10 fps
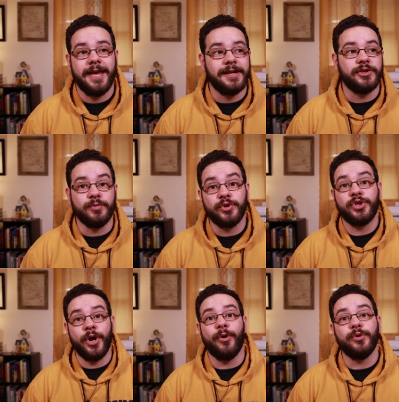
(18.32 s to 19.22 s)
and to
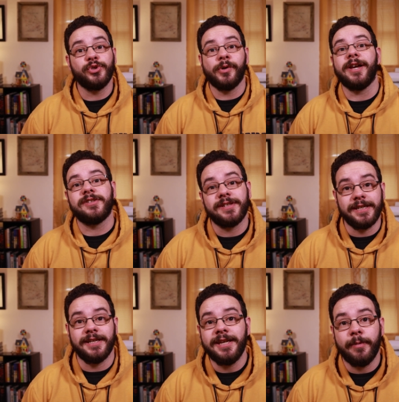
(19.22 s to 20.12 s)
show trust
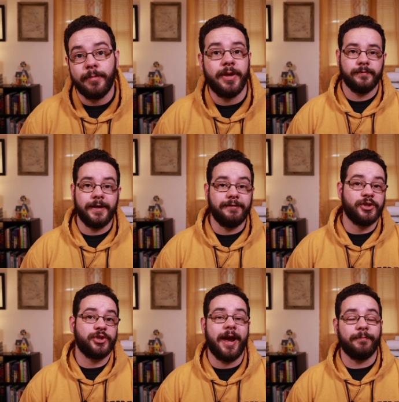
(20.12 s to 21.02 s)
in Him. In
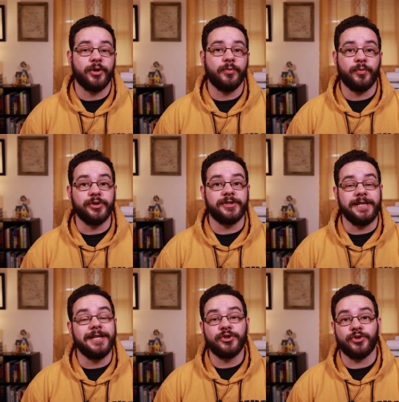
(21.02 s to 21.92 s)
this chapter, we'll
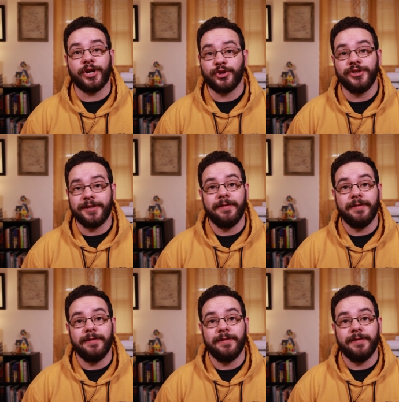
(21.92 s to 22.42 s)
see instructions